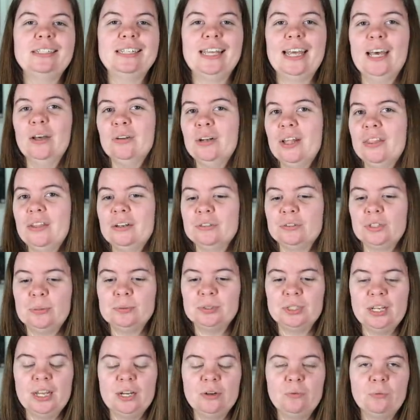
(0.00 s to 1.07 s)
down in the
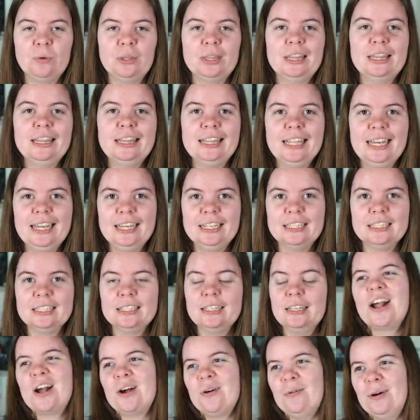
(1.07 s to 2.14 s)
description with links.
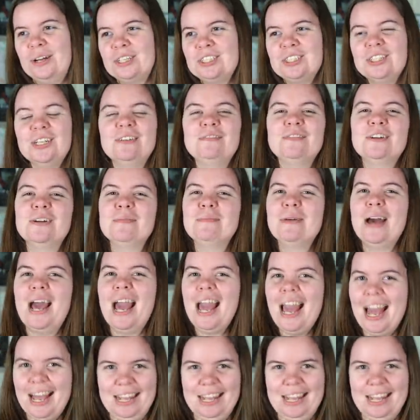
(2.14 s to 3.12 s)
Question for my